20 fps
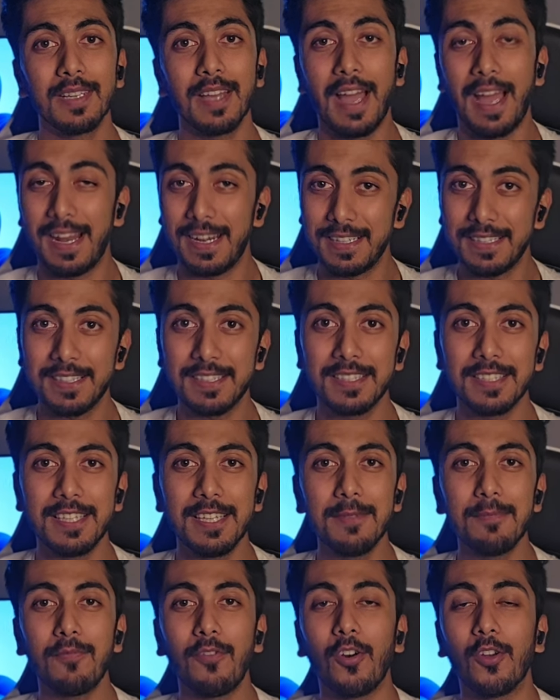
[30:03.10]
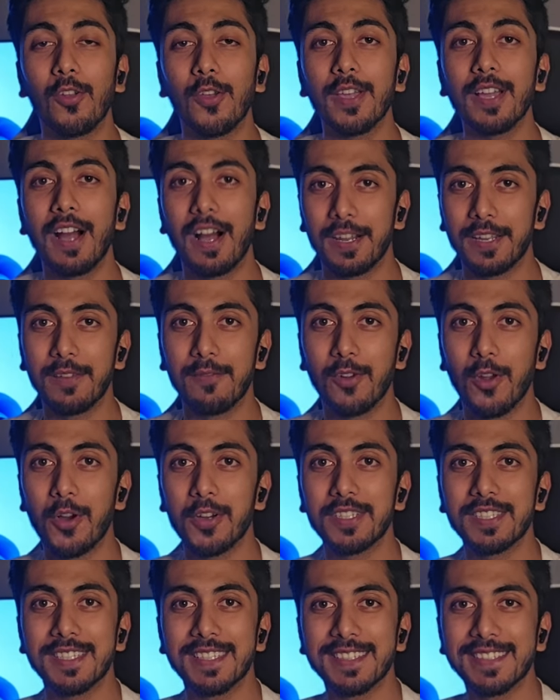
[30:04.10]
and keep following
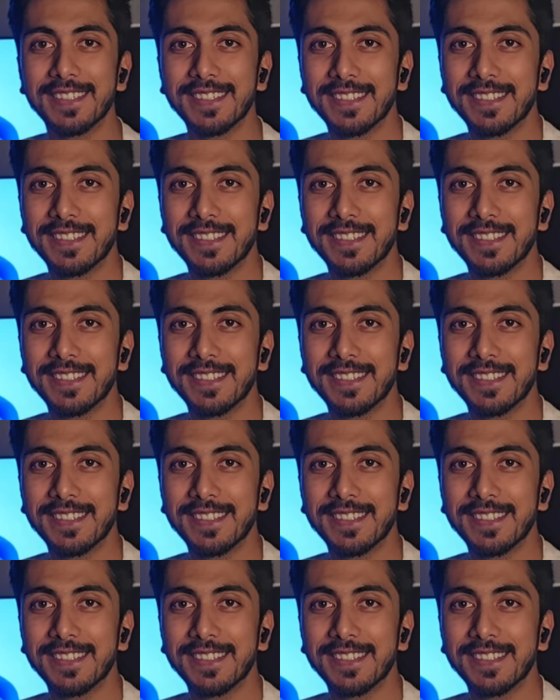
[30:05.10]
Archivlogs.